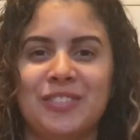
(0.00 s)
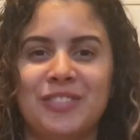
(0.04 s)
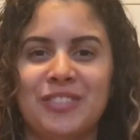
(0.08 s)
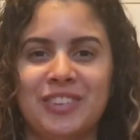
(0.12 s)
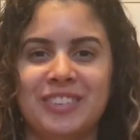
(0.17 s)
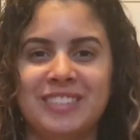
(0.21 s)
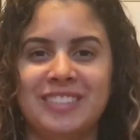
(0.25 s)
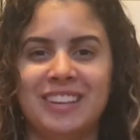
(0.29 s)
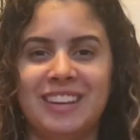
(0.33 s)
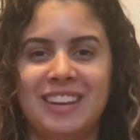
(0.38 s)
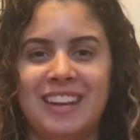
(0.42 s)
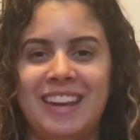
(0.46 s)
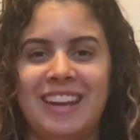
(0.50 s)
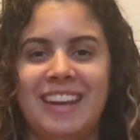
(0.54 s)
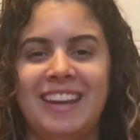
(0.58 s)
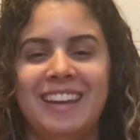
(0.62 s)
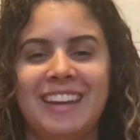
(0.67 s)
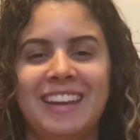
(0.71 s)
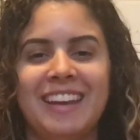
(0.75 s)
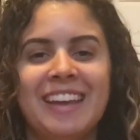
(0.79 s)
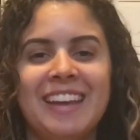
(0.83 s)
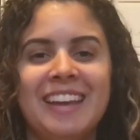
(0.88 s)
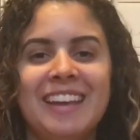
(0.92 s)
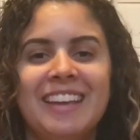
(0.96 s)
for
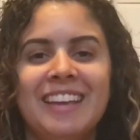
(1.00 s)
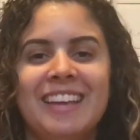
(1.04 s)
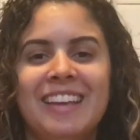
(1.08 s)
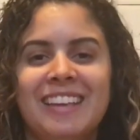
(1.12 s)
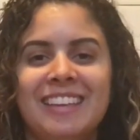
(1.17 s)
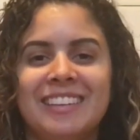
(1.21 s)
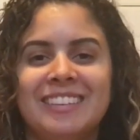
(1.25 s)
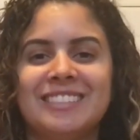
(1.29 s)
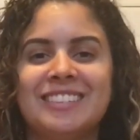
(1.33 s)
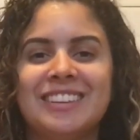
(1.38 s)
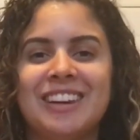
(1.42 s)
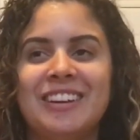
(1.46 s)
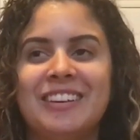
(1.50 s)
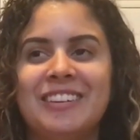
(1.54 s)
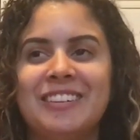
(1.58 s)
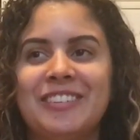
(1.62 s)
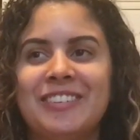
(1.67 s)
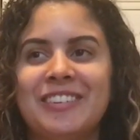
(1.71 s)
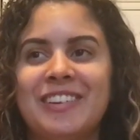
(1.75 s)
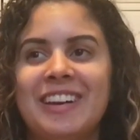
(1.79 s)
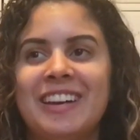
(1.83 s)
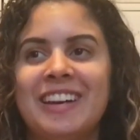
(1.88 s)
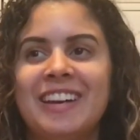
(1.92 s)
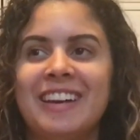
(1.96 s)
today.
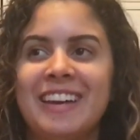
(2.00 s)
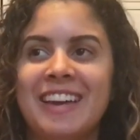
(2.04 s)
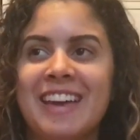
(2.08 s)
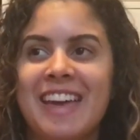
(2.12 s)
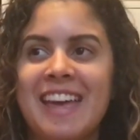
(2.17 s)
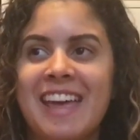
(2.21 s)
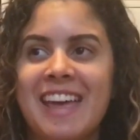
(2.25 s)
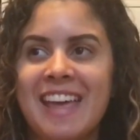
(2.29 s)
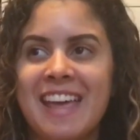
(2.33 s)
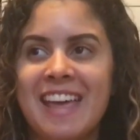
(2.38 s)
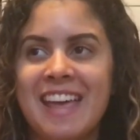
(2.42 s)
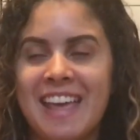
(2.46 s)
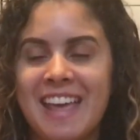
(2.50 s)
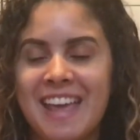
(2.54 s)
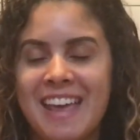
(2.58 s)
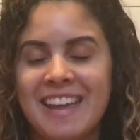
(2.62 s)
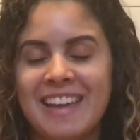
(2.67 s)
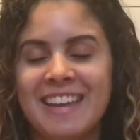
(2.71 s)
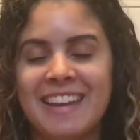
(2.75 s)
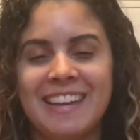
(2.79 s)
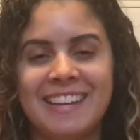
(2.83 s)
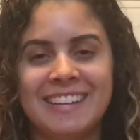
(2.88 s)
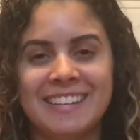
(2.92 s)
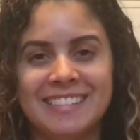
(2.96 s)
So
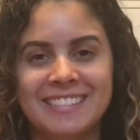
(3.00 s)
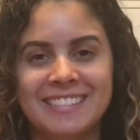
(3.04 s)
yeah.